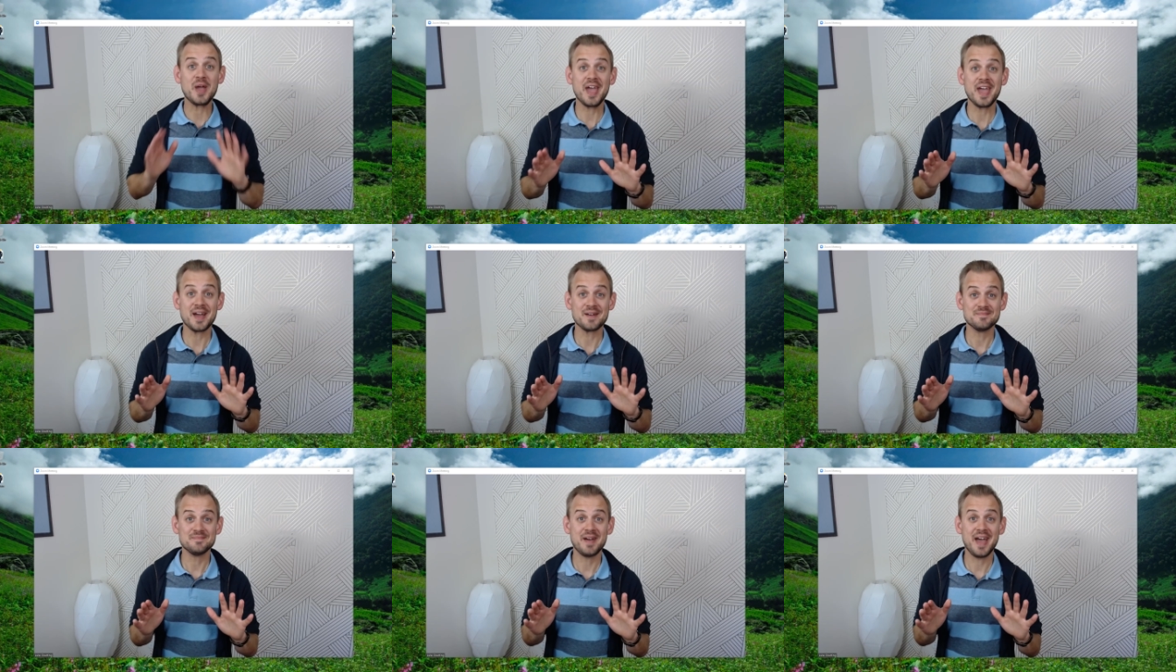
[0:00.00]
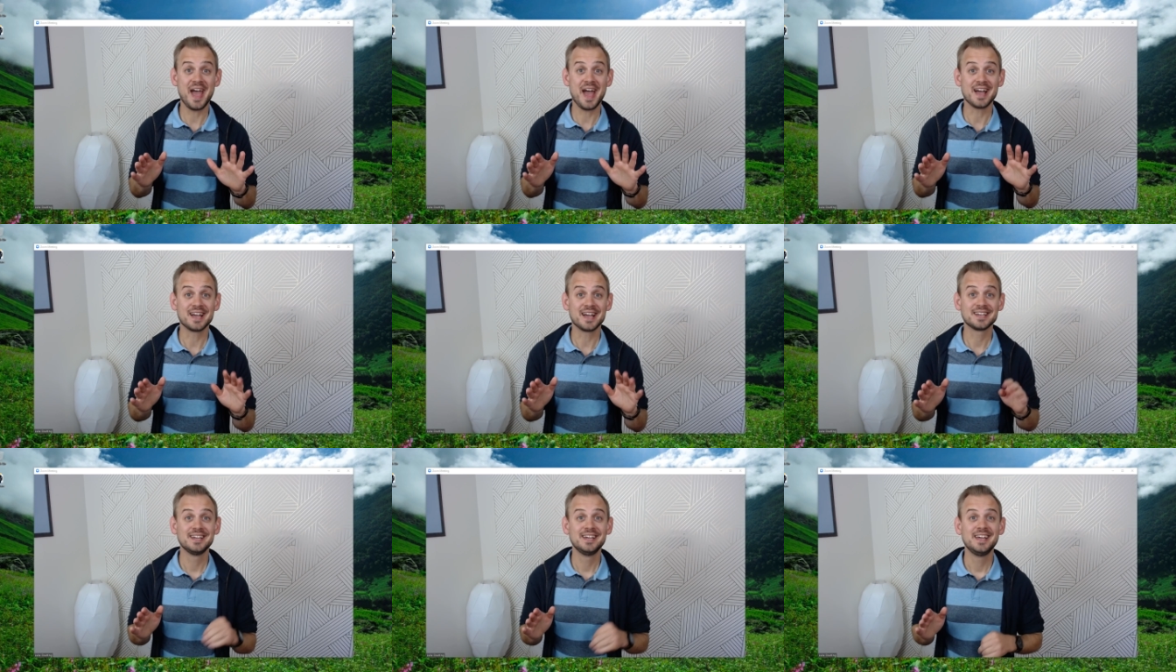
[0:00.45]
Okay, I'm
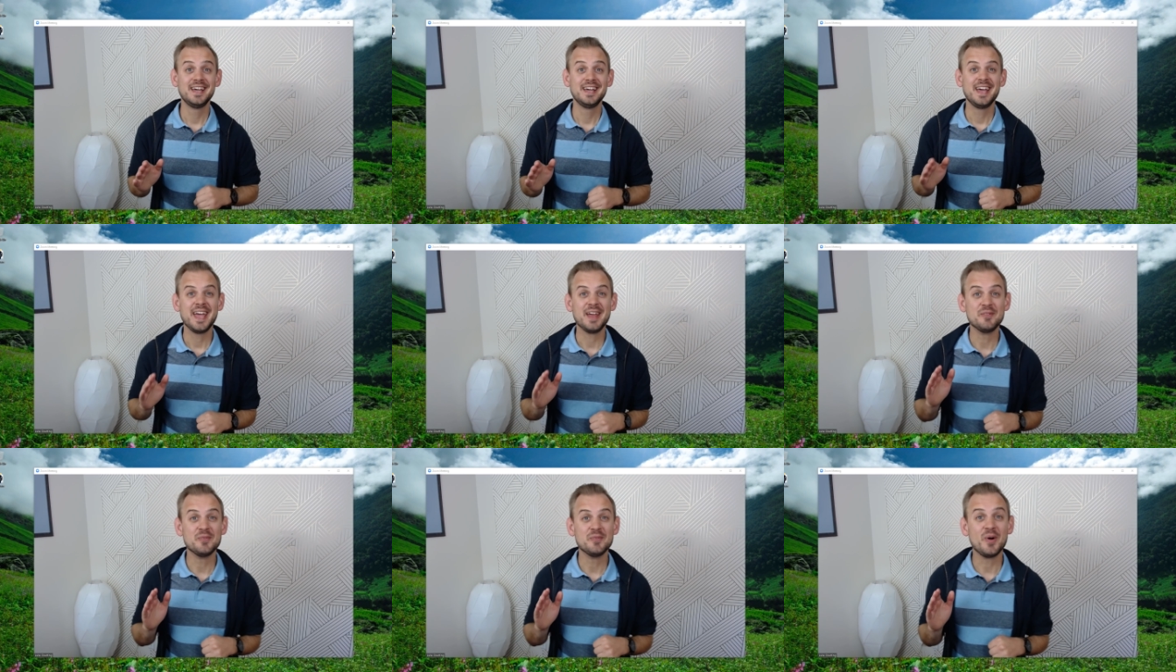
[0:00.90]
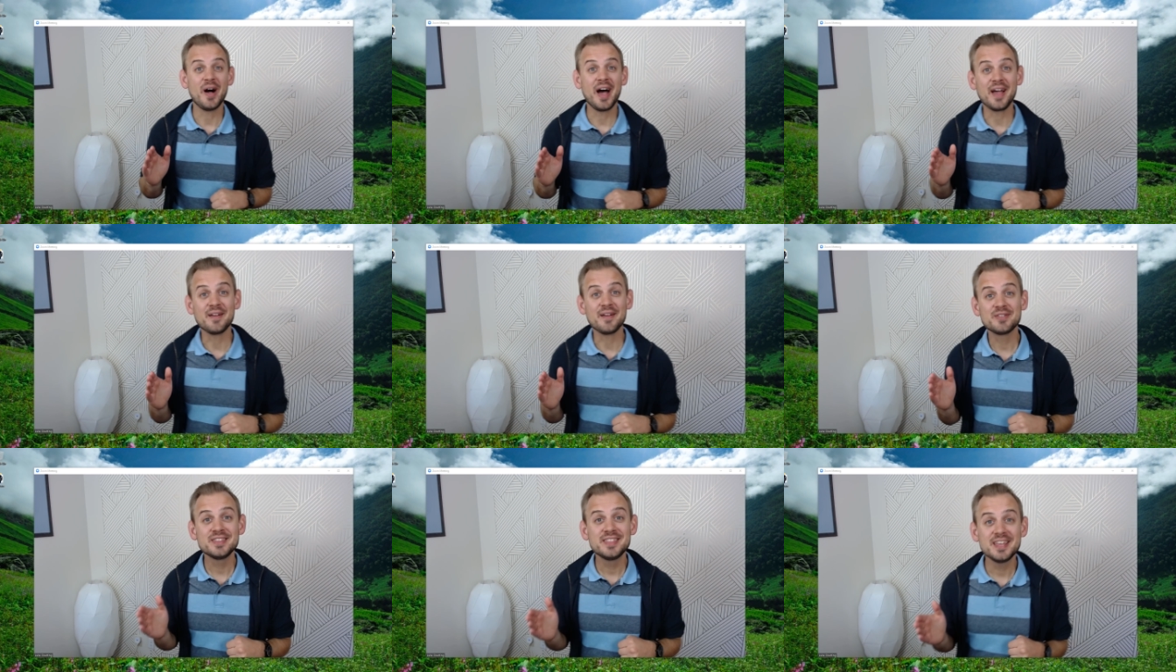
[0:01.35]
back. And
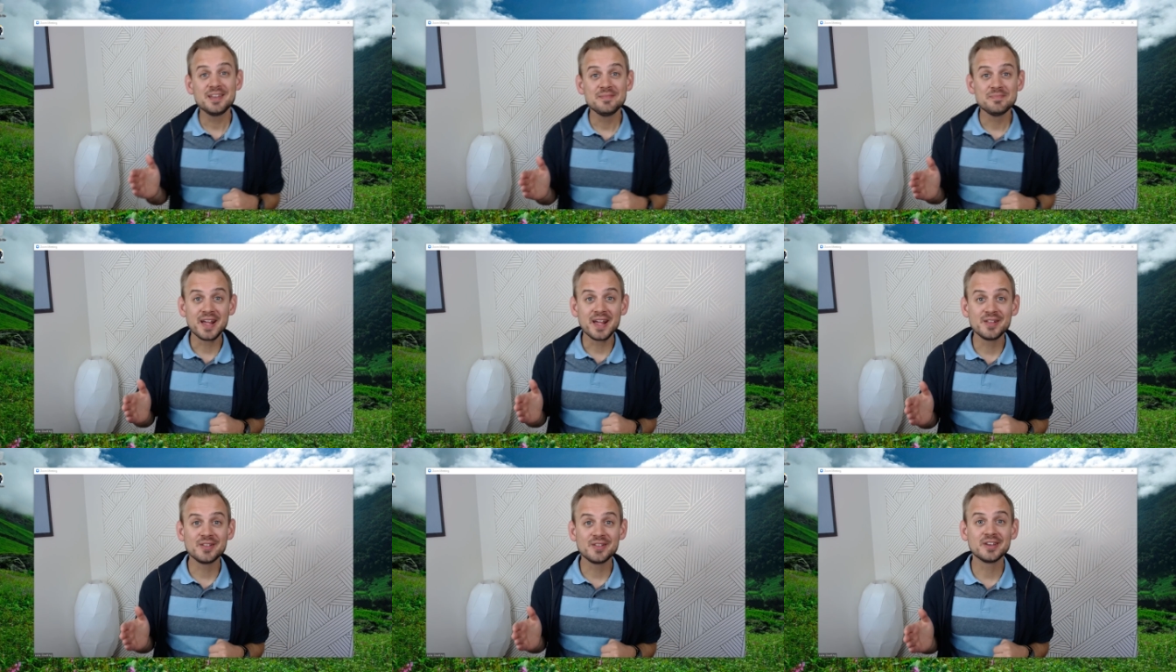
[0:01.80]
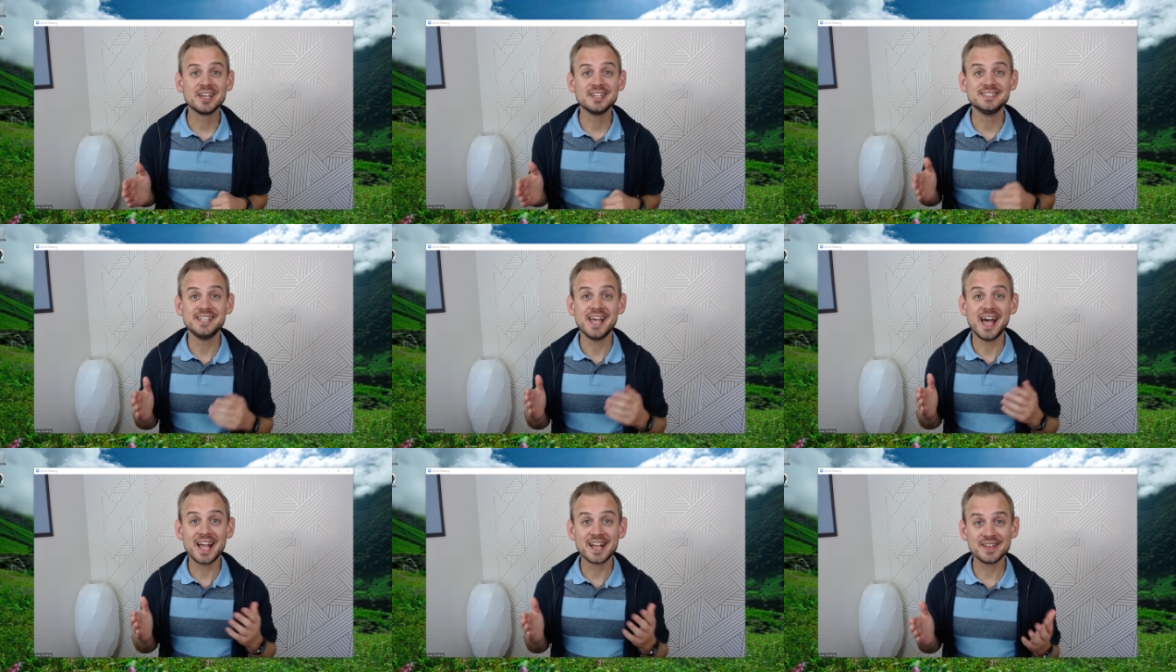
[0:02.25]
while everything might look
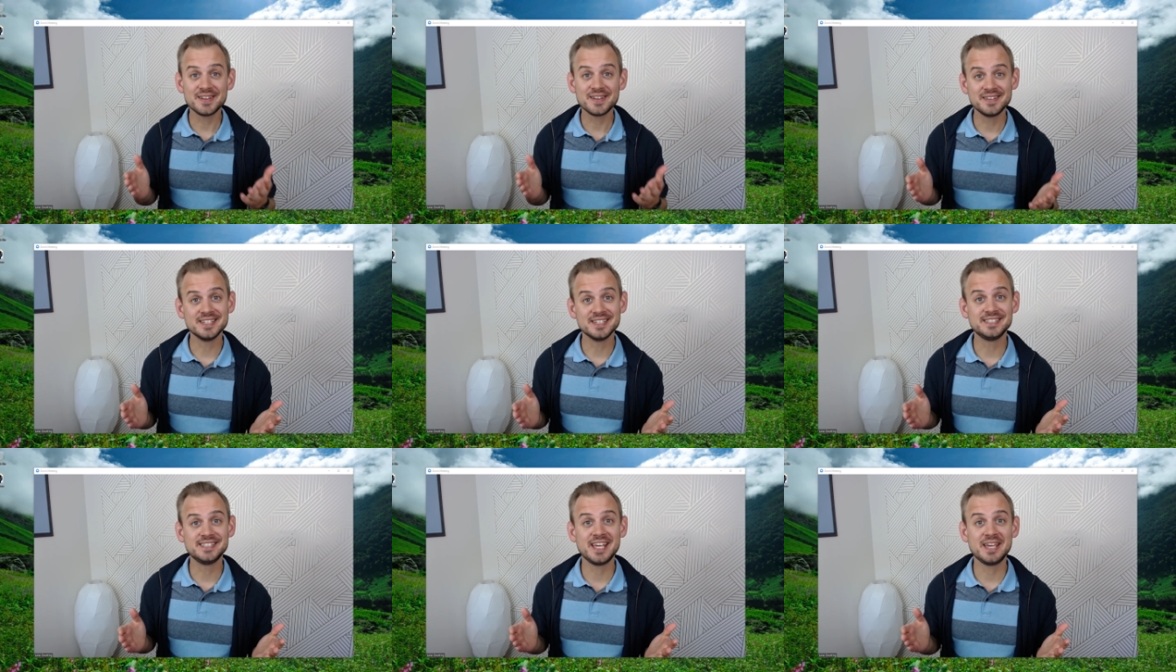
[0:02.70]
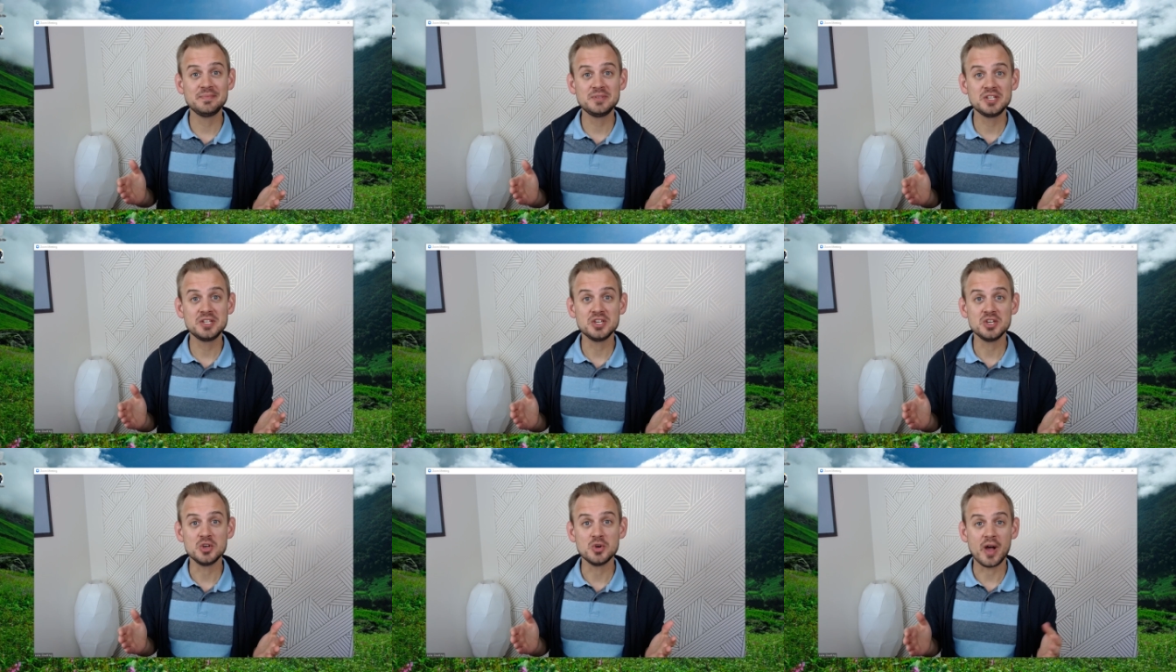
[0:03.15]
exactly the
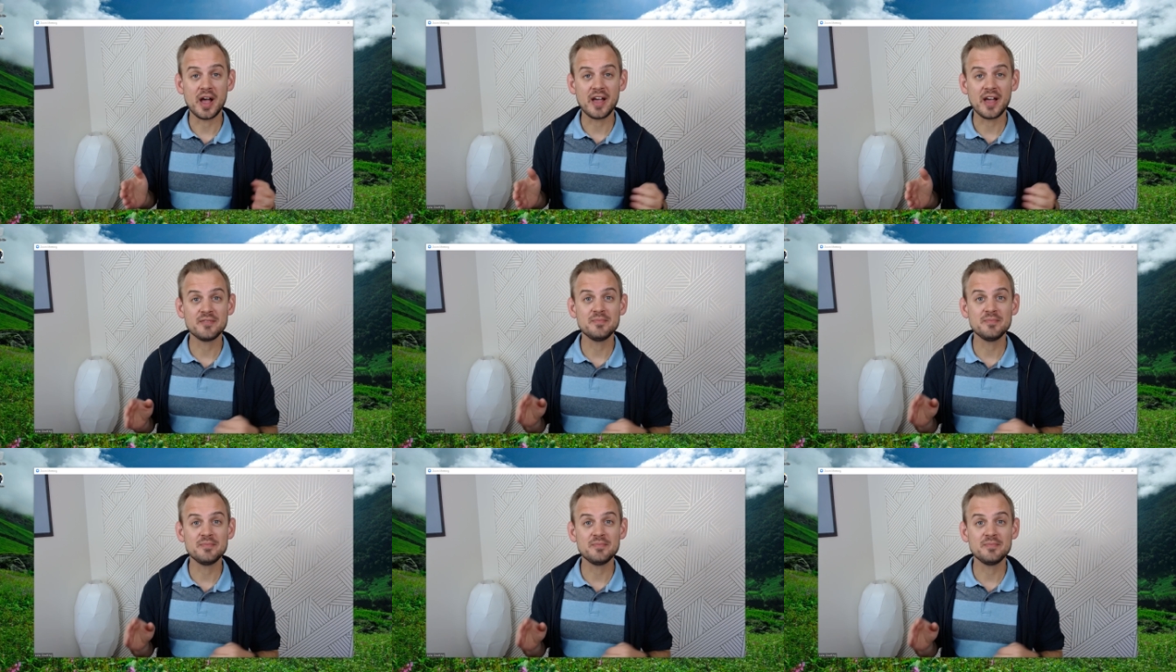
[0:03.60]
same to you,